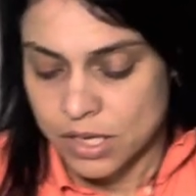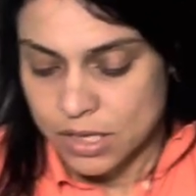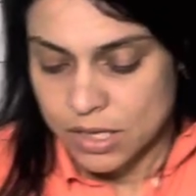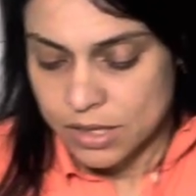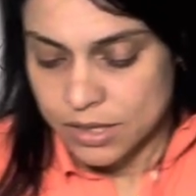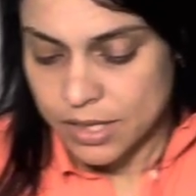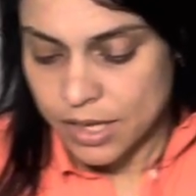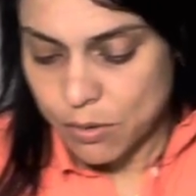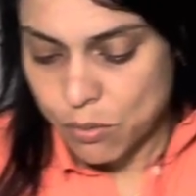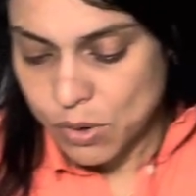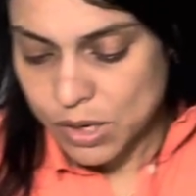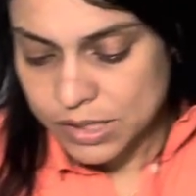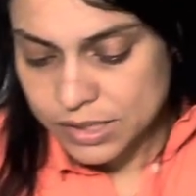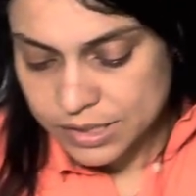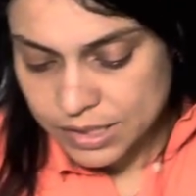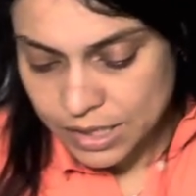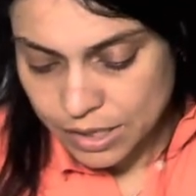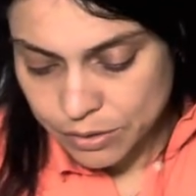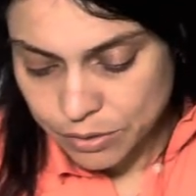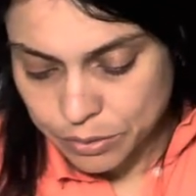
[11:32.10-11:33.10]
the ones
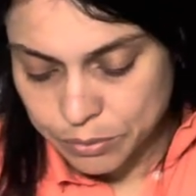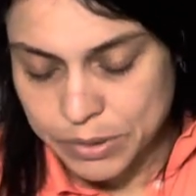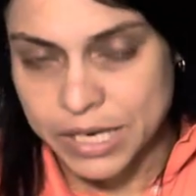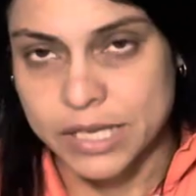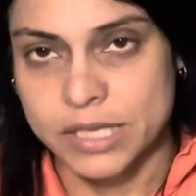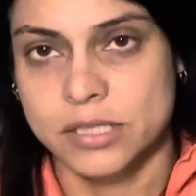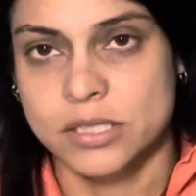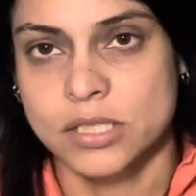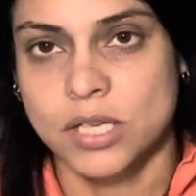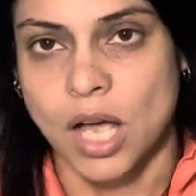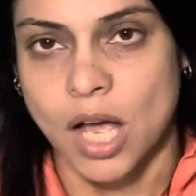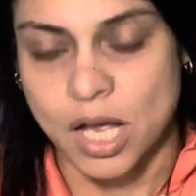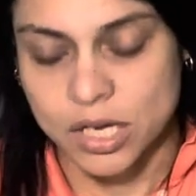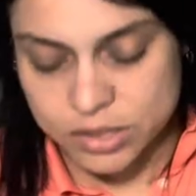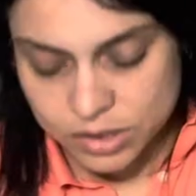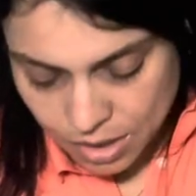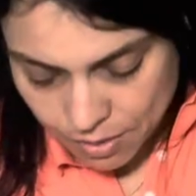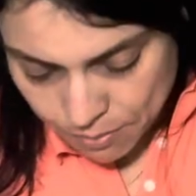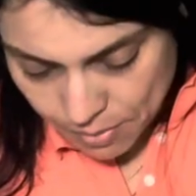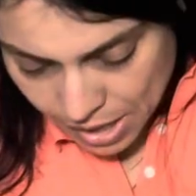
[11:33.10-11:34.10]
I already
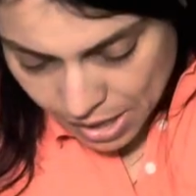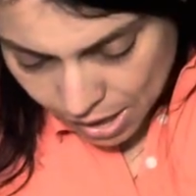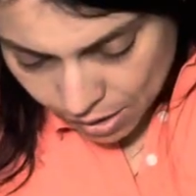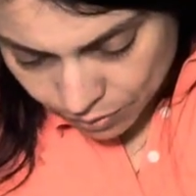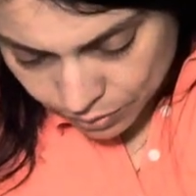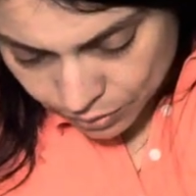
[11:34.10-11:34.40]
talked about,